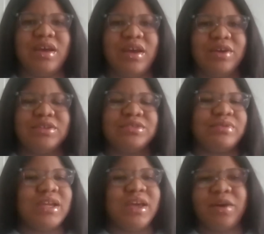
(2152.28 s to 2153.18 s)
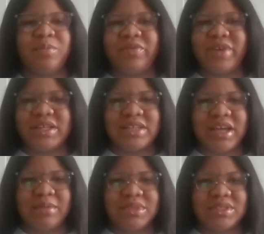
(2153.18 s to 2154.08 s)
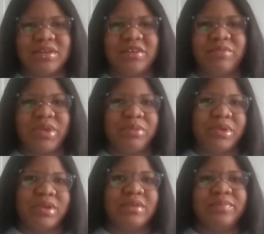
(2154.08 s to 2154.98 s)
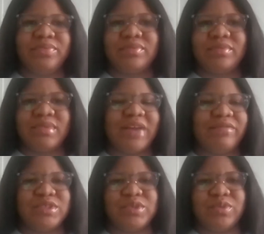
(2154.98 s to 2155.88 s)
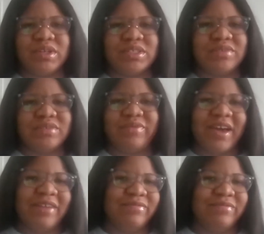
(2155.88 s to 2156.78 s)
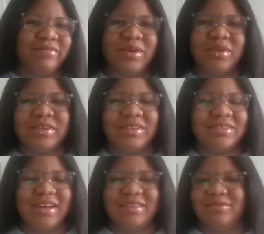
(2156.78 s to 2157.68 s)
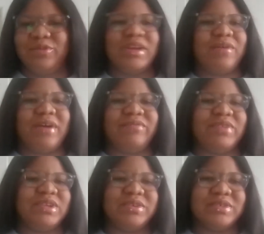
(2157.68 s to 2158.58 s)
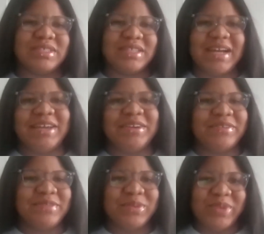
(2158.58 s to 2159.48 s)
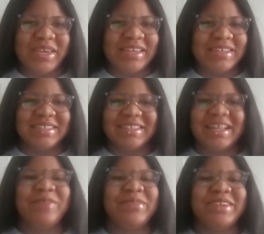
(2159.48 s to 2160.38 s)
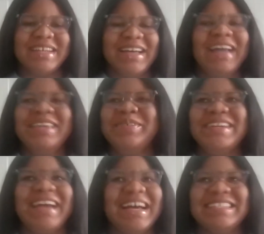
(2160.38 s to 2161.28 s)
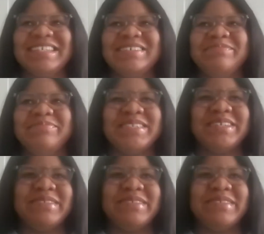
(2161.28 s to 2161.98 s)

it will really help over time instead of maybe having to watch 5 long 1 hour videos at the end of the week. That would, you would actually, most of the